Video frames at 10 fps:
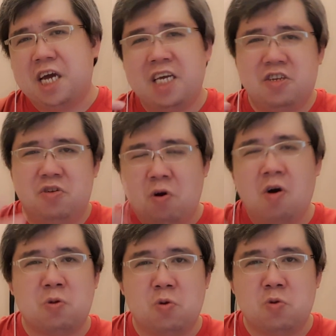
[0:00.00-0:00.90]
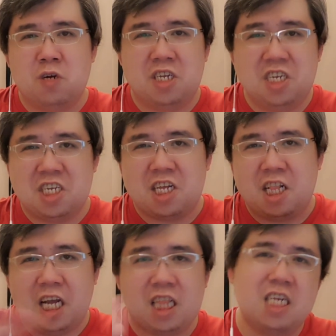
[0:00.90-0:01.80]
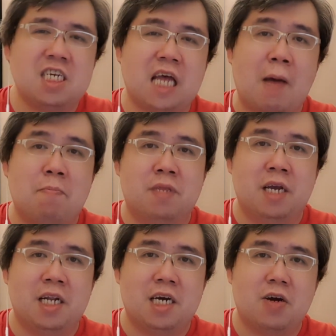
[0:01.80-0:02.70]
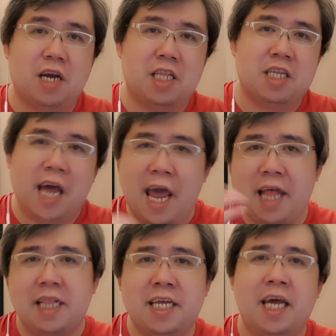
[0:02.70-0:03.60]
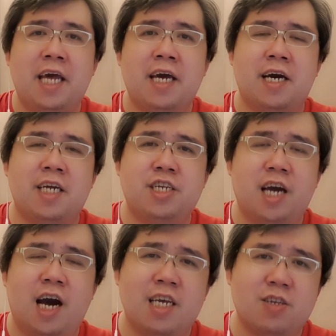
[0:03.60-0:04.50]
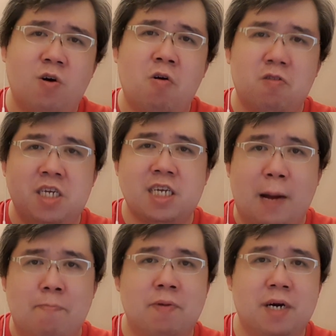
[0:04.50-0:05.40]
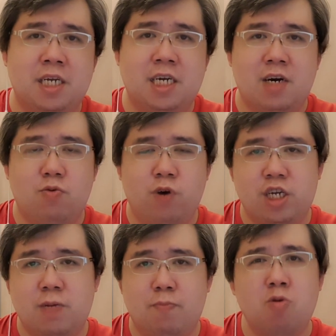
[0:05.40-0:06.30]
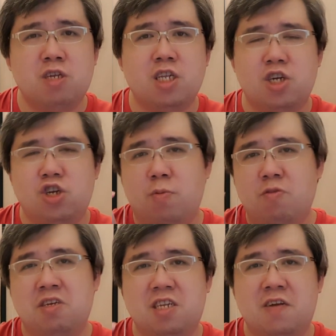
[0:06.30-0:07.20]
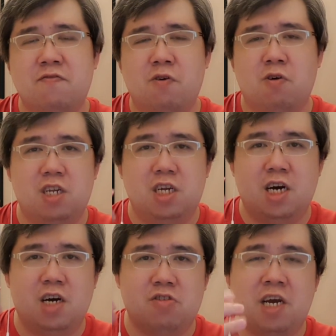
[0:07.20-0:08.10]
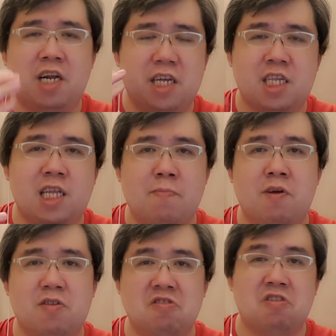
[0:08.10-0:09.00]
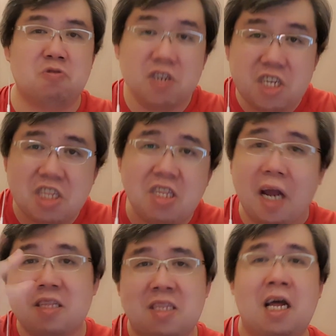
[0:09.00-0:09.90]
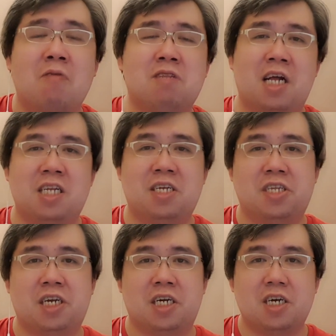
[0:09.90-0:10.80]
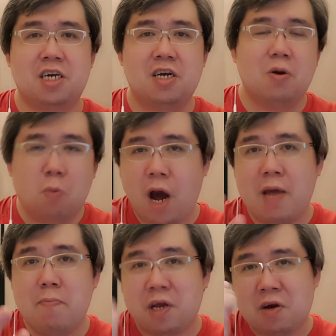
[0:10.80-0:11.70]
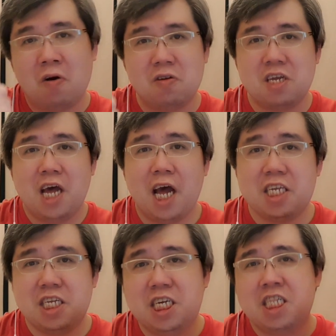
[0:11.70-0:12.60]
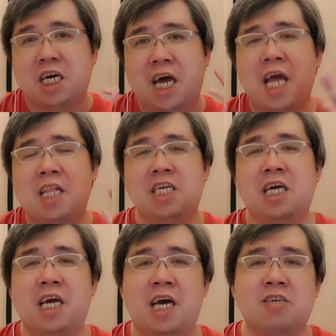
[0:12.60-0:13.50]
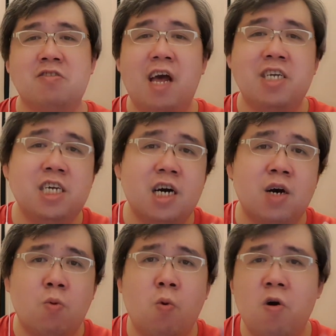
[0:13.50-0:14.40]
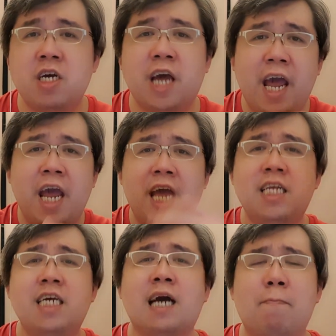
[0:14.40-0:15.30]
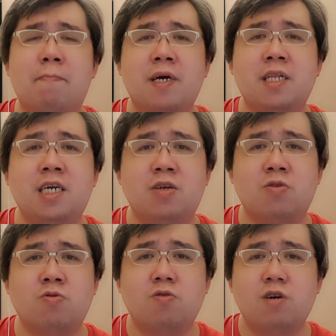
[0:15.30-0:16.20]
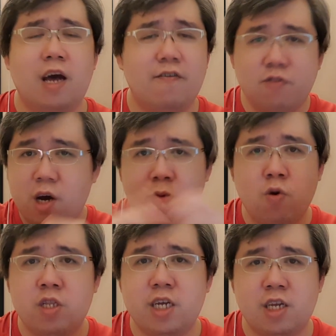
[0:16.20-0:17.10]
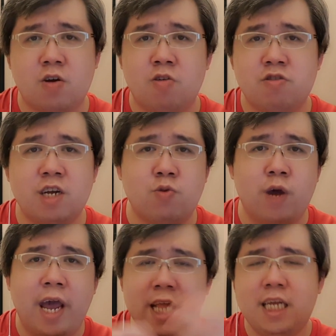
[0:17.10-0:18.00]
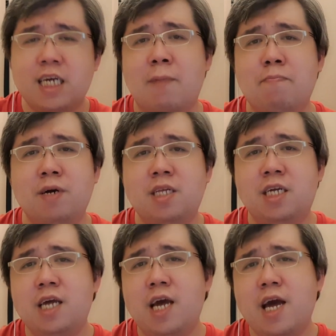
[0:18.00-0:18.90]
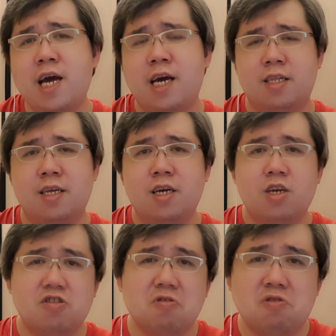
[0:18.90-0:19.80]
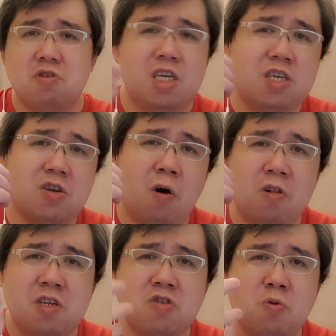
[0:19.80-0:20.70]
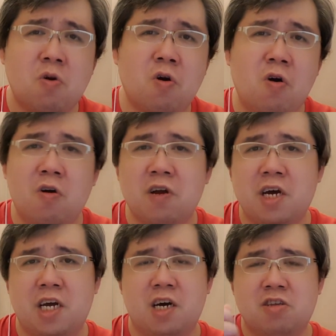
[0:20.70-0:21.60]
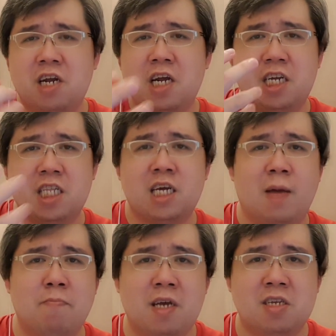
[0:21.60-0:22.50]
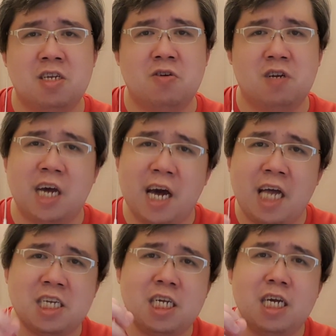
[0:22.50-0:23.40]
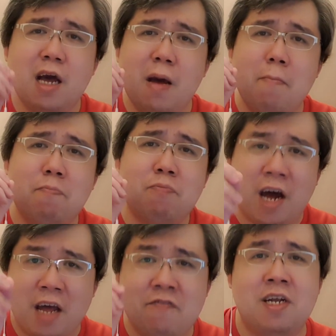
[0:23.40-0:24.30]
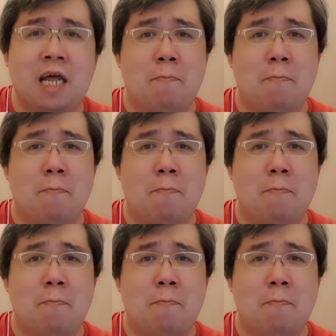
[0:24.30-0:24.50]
case you all don't know, this is the latest update. Okay, the NEA actually asked all these companies who actually posted the job listing for the trade return ambassador to actually take down their listing. Why? Because actually the NEA has not actually awarded any company, have not awarded the contract to any company yet. So all these so-called third-liter ambassador, they are actually private